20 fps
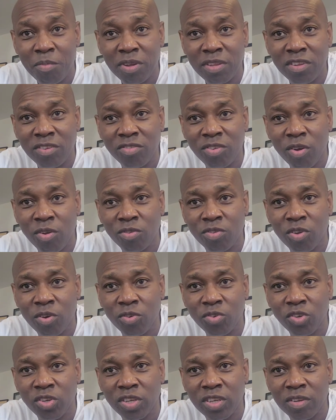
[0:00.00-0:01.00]
But this whole
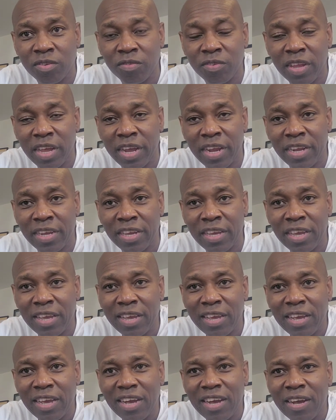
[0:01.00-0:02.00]
notion of like,
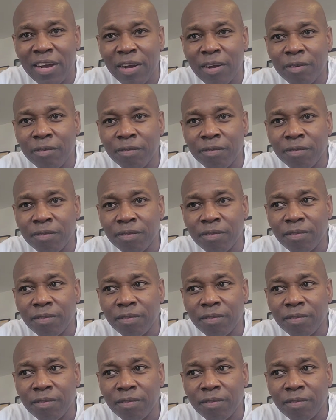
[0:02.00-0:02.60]
um,